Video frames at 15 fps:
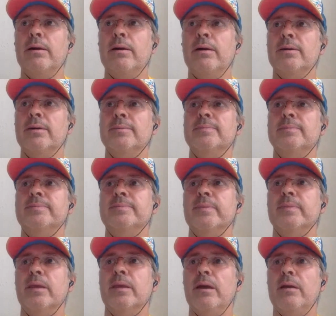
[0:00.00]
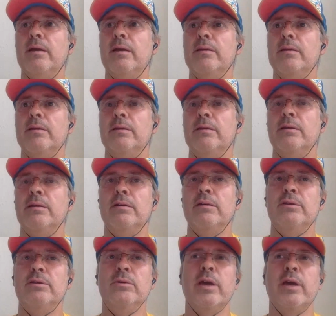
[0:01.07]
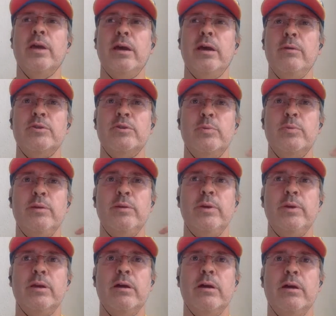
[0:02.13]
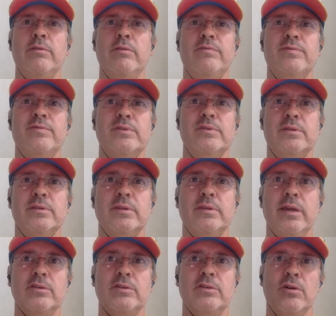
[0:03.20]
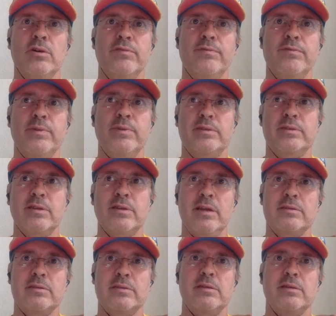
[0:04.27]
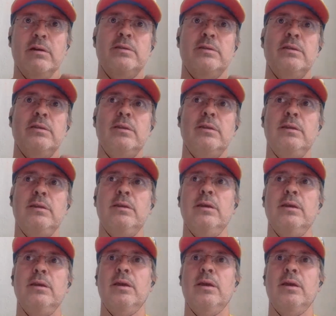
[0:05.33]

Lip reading: And in UK, which we kind of kicked off, we kind of started the